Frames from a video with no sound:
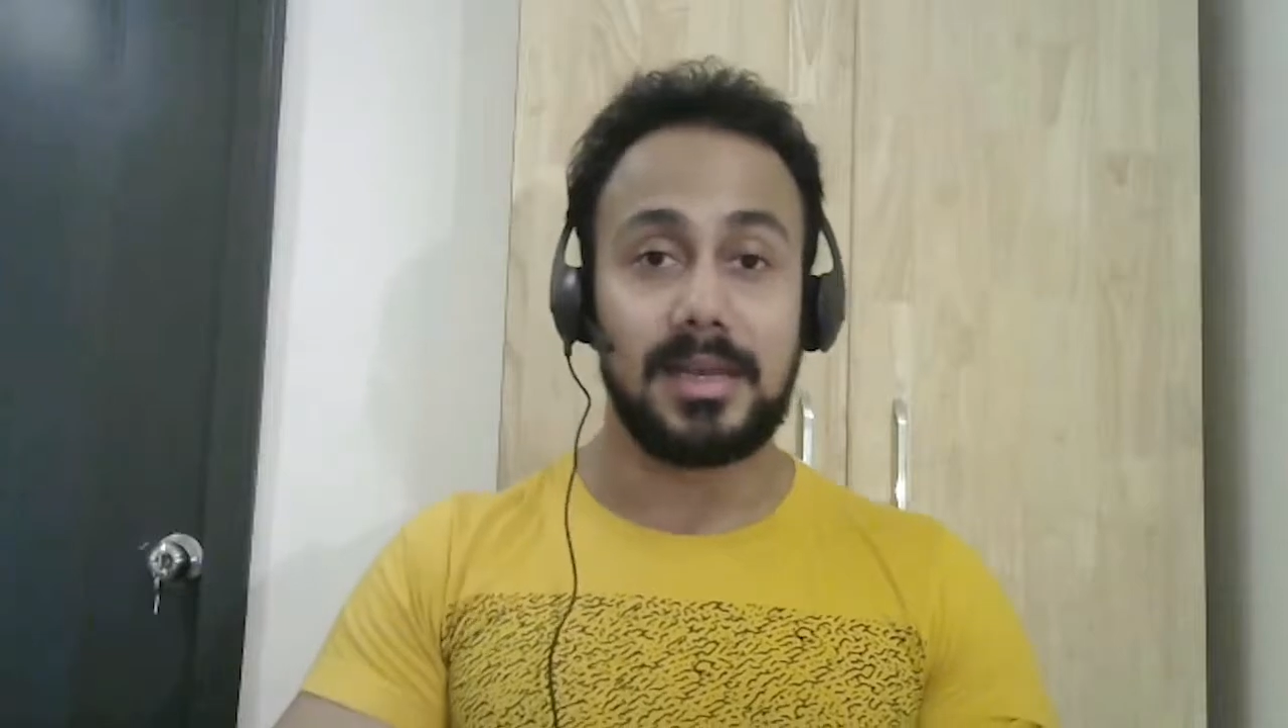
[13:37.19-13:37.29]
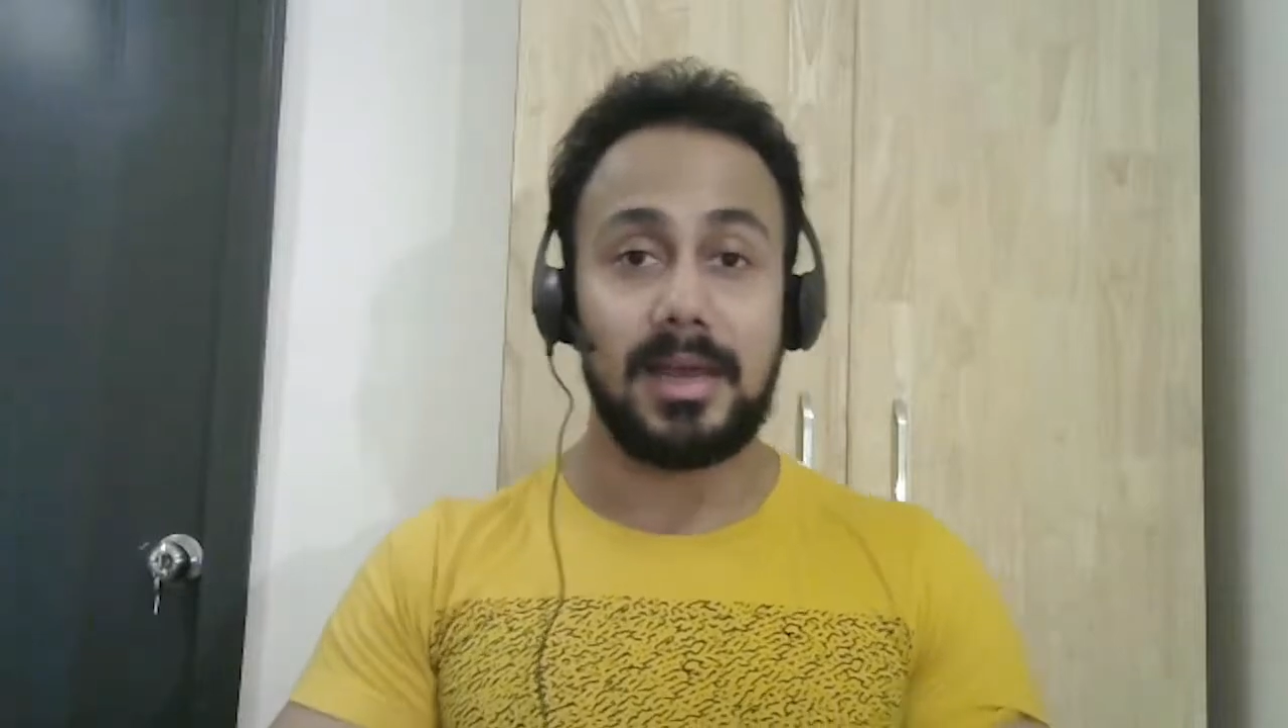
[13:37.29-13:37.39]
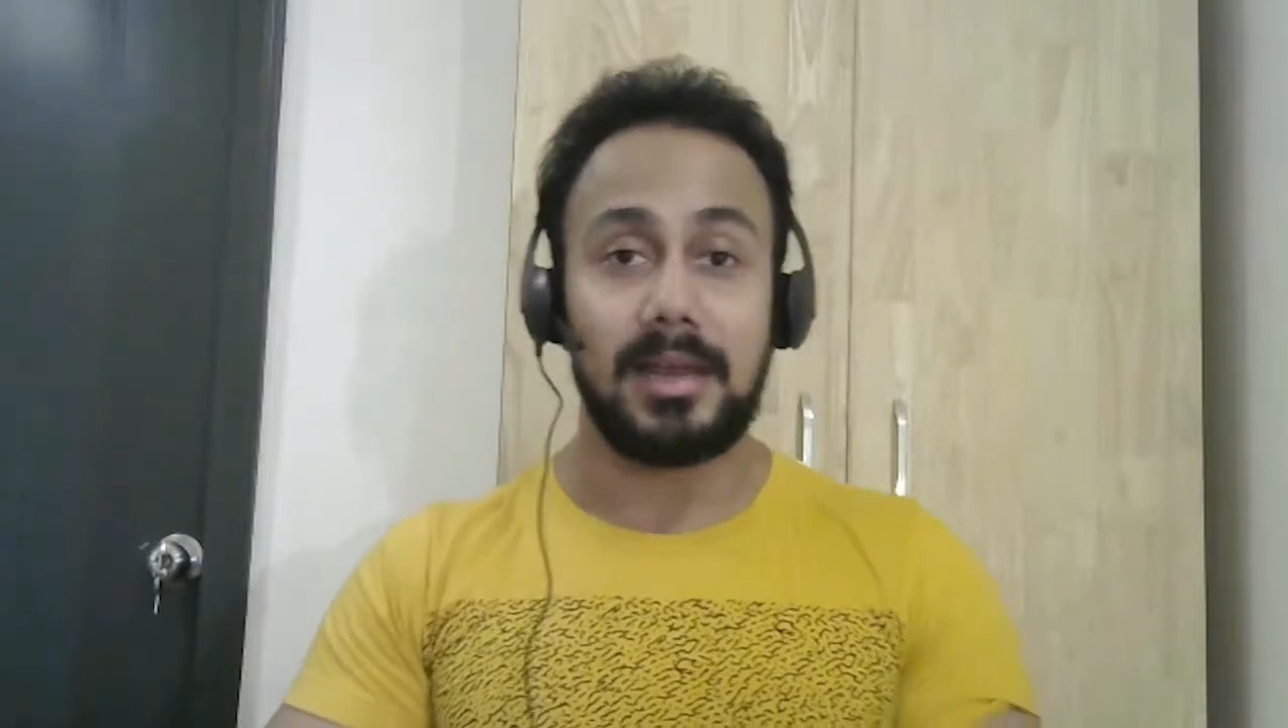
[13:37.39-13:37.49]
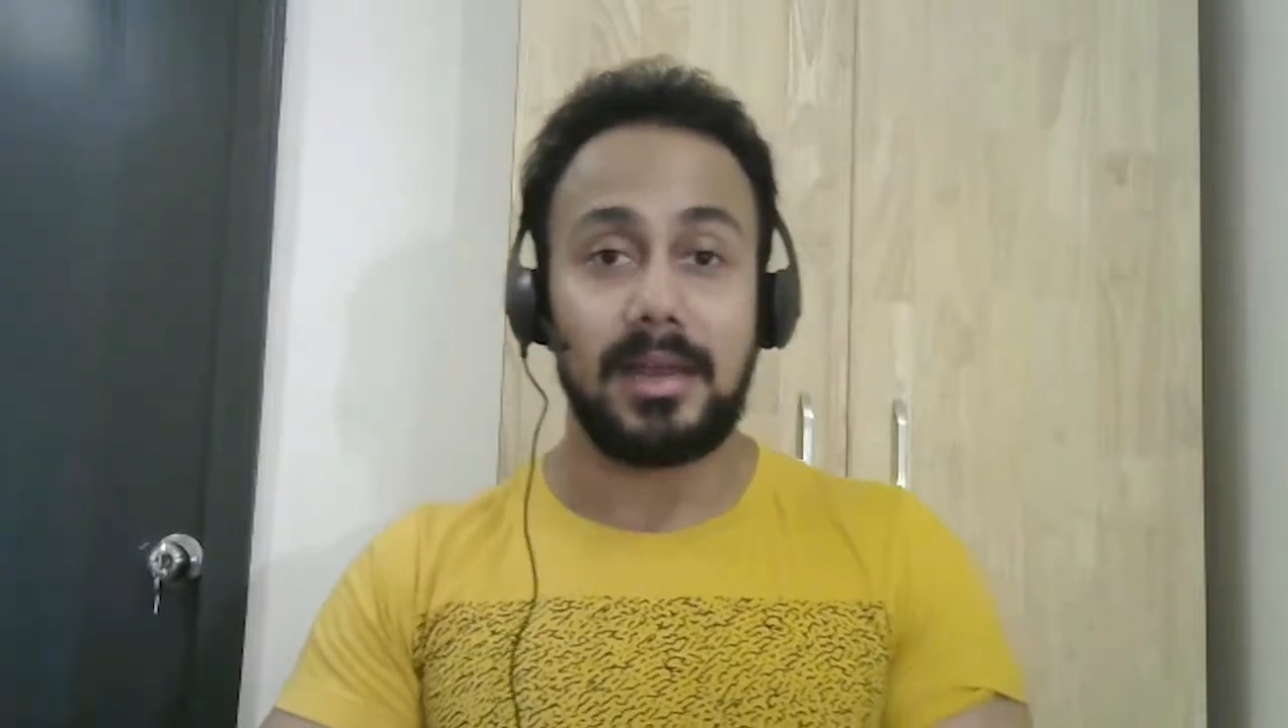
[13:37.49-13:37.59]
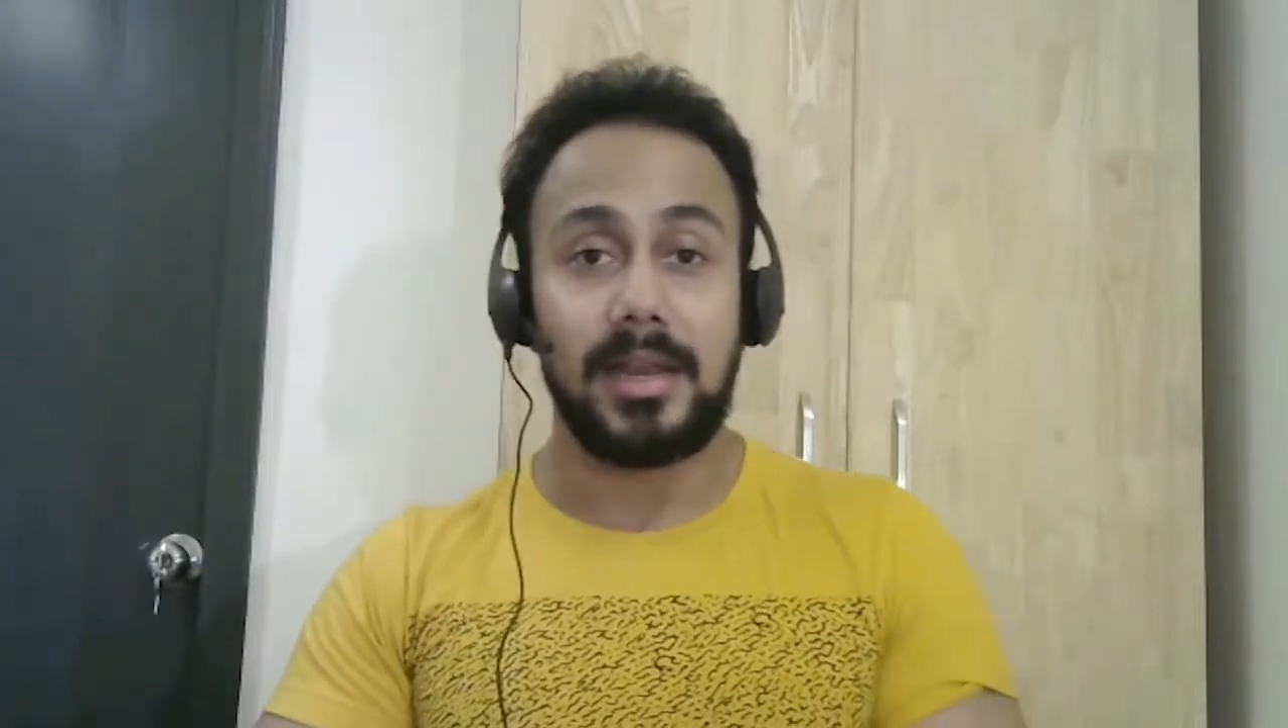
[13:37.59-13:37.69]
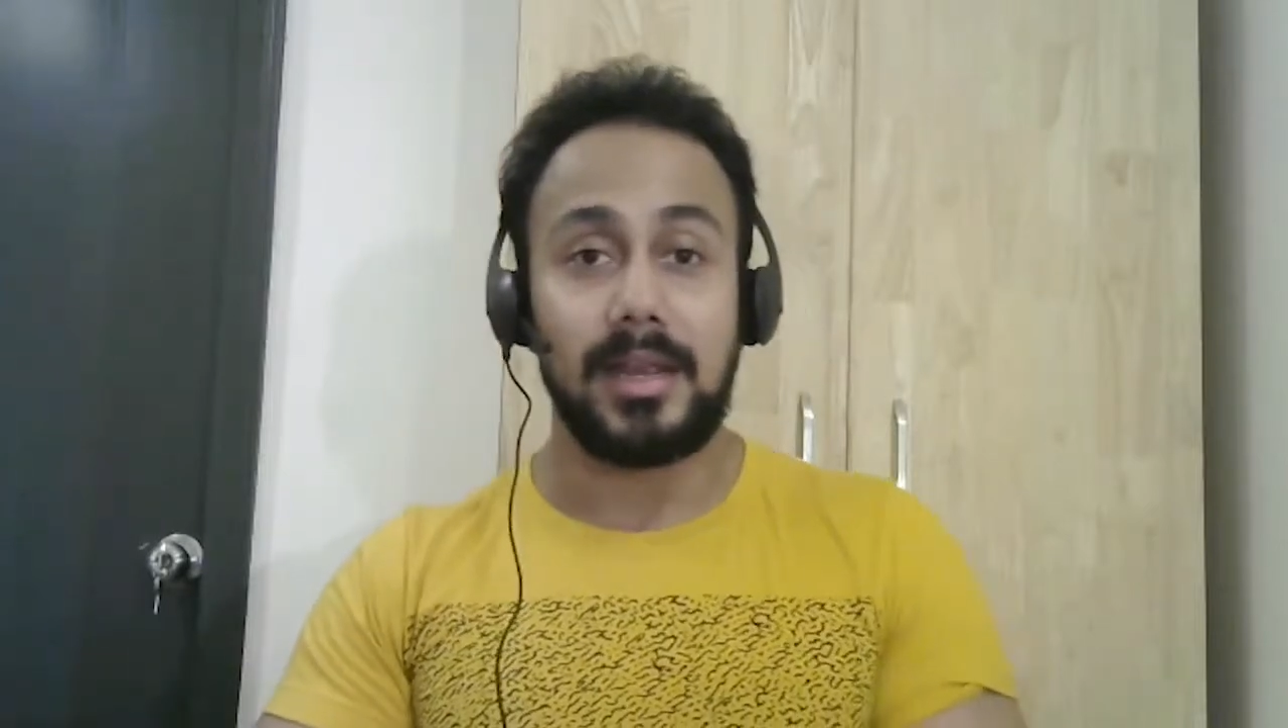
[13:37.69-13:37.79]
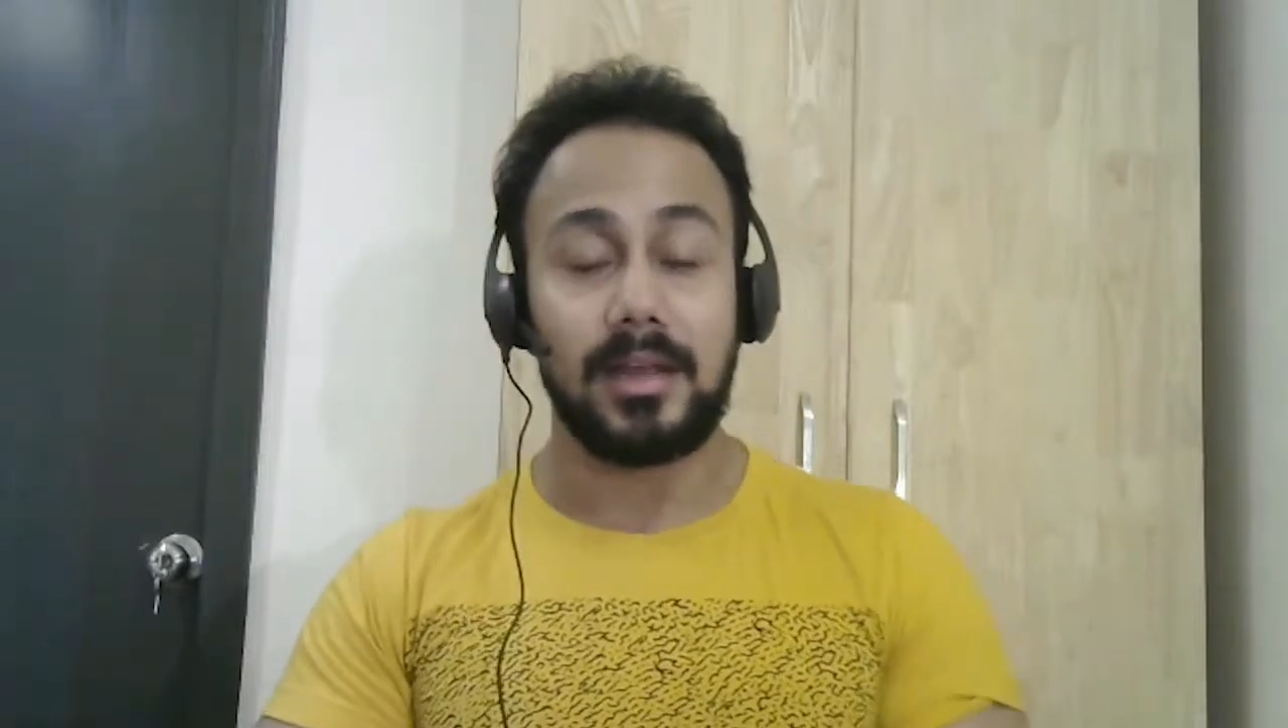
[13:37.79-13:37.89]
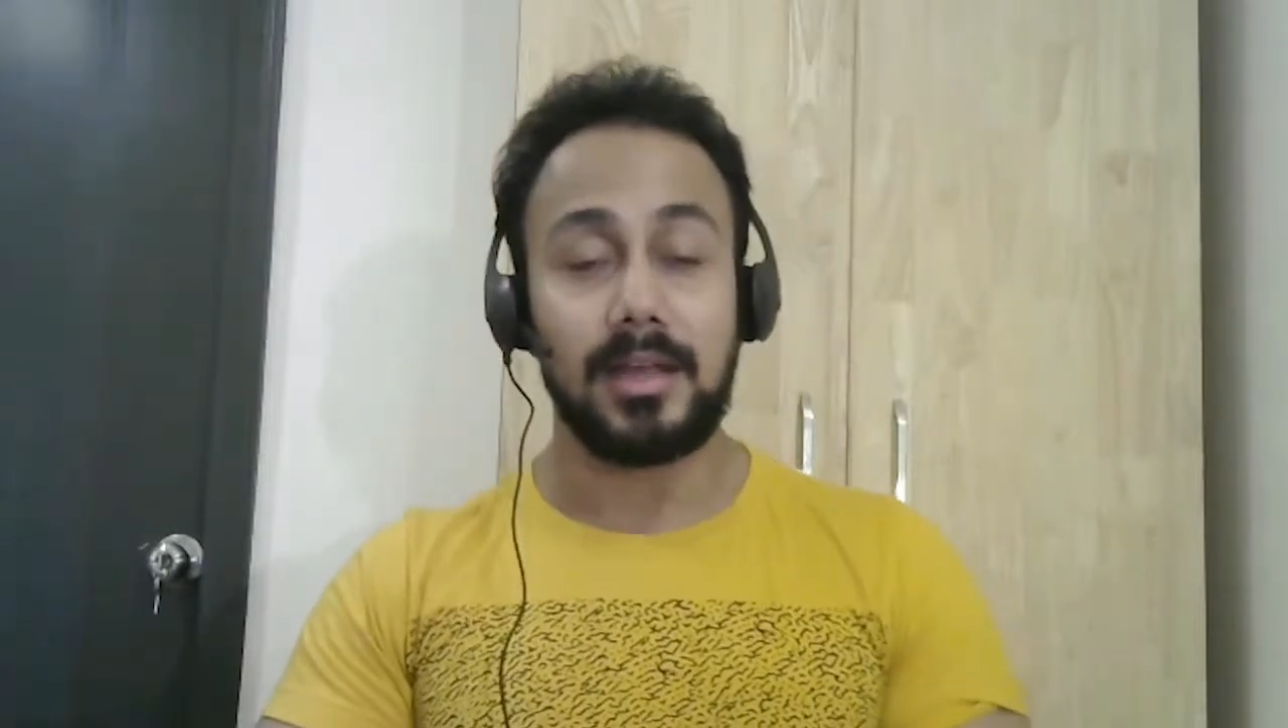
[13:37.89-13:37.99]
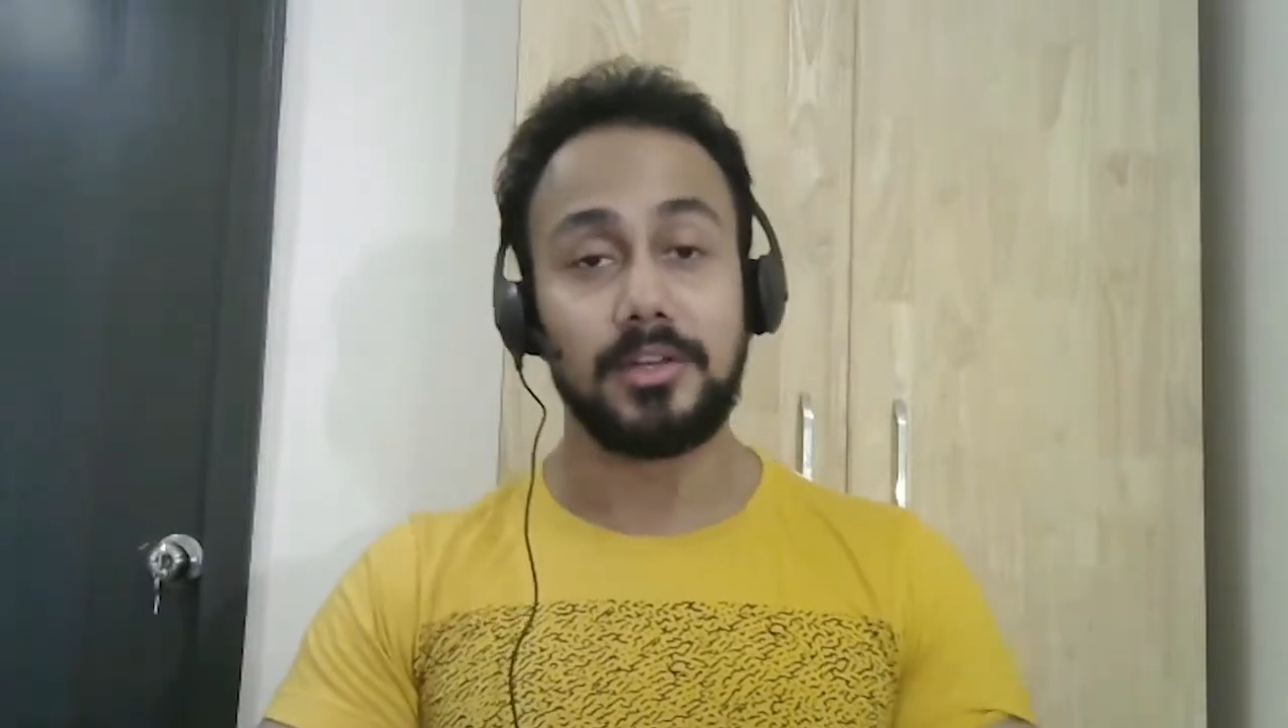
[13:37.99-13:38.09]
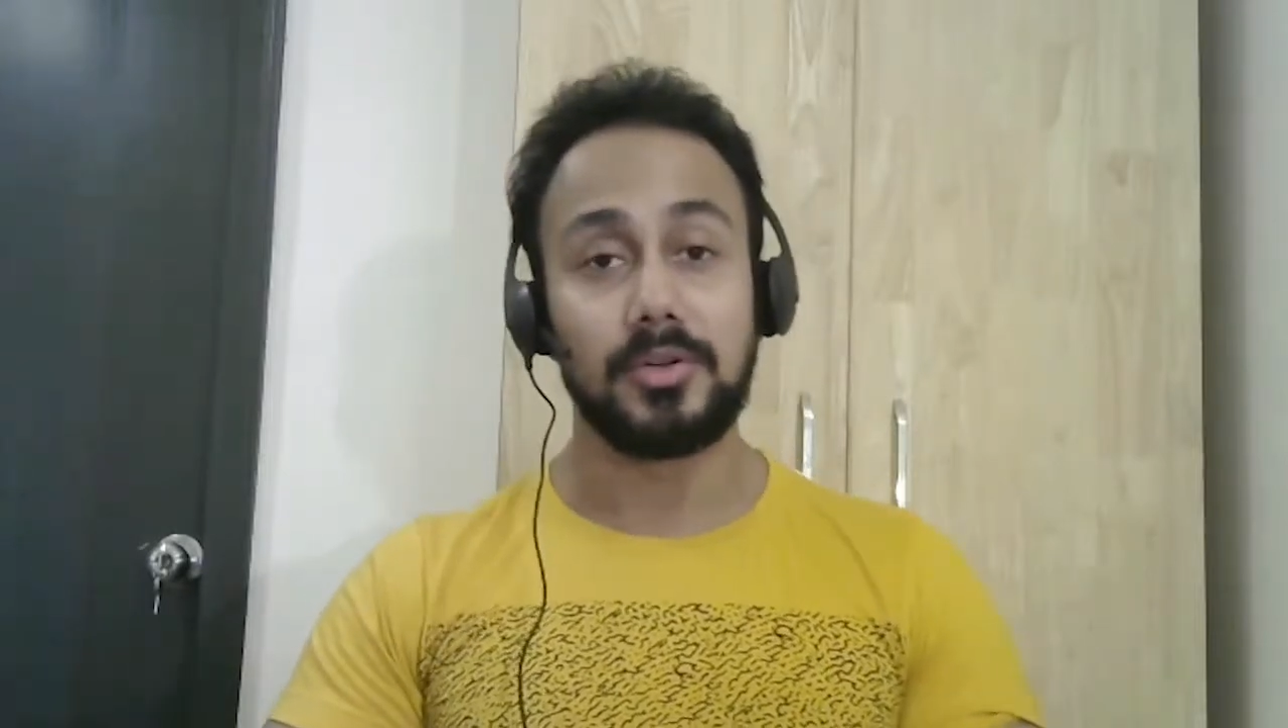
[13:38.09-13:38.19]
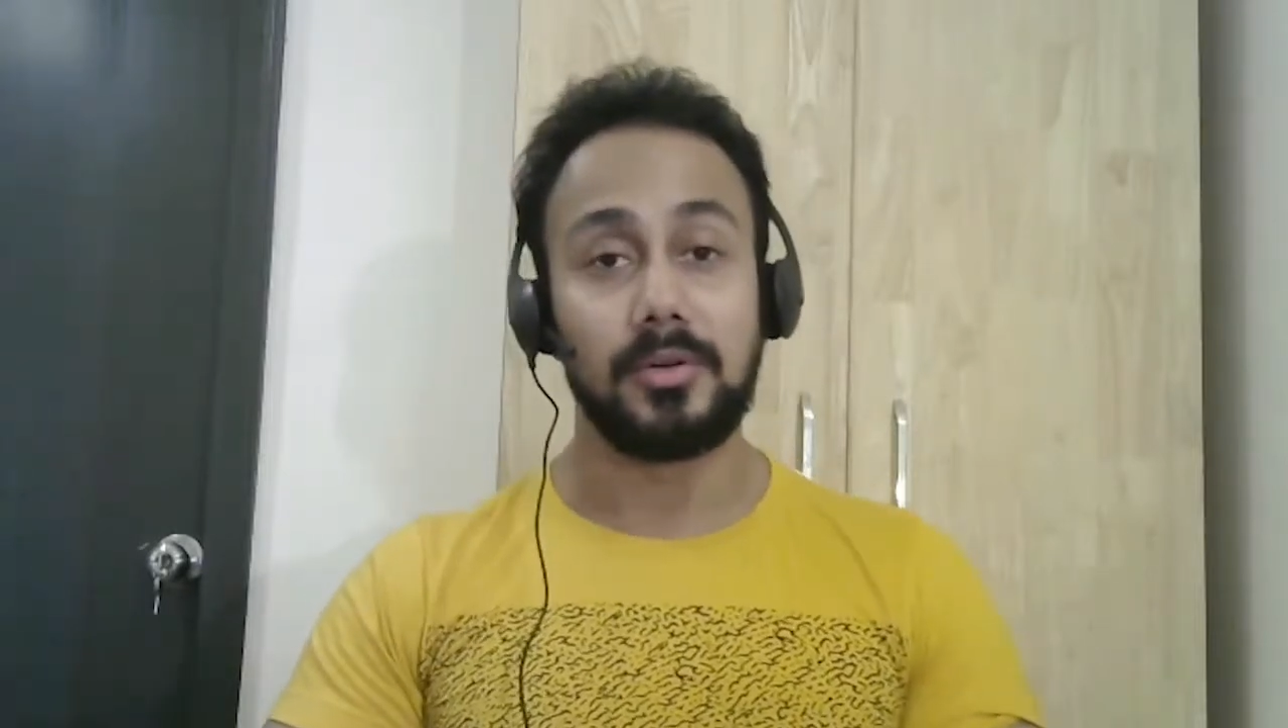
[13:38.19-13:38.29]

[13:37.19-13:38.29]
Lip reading: and any kind